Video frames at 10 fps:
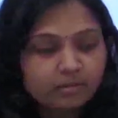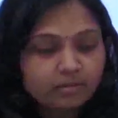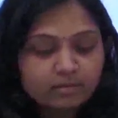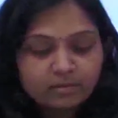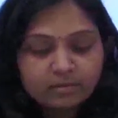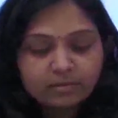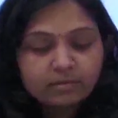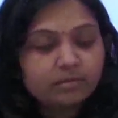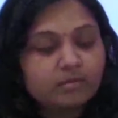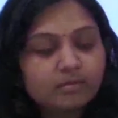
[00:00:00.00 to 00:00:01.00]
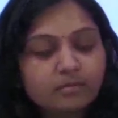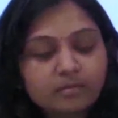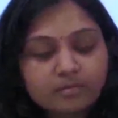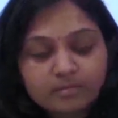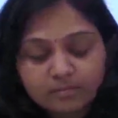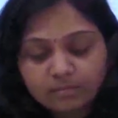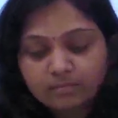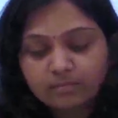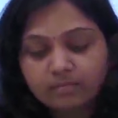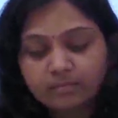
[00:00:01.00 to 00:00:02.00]

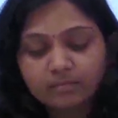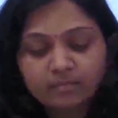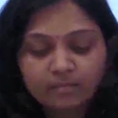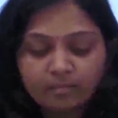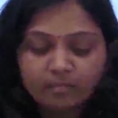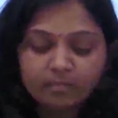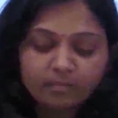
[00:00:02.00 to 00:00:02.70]
(silence)